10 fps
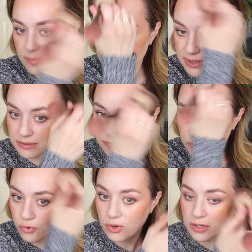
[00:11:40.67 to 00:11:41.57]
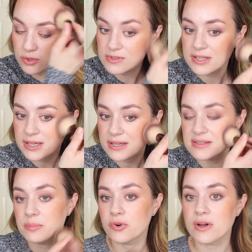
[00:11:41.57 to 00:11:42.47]
But for using it as
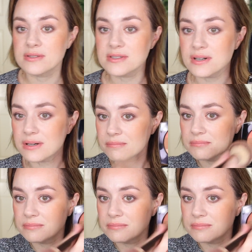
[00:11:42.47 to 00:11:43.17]
a bronzer,